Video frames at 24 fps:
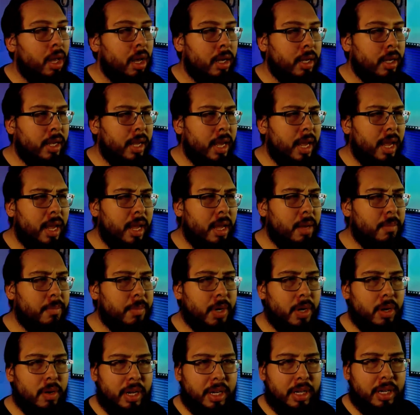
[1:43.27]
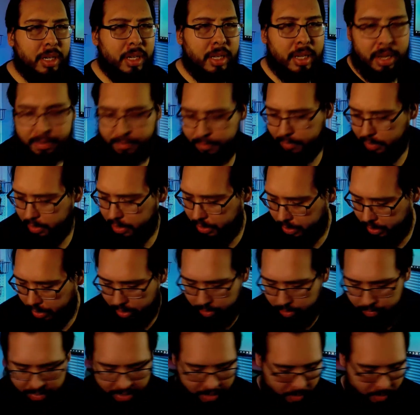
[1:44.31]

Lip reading: Yeah, bro, I can definitely show you my